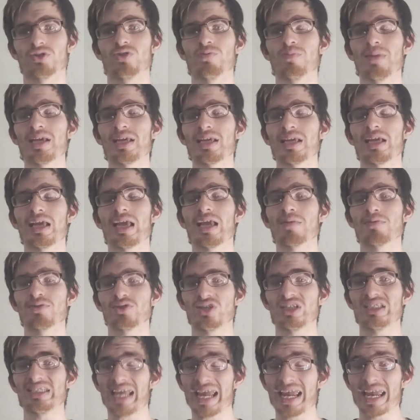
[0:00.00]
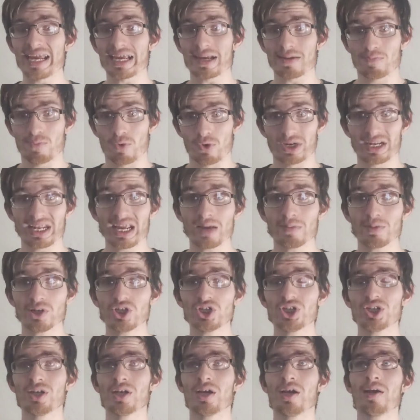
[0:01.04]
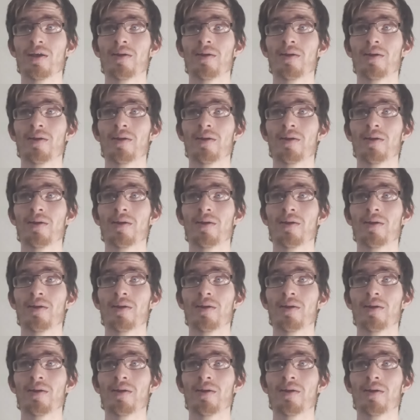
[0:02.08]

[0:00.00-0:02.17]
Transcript: to make it able to take more damage.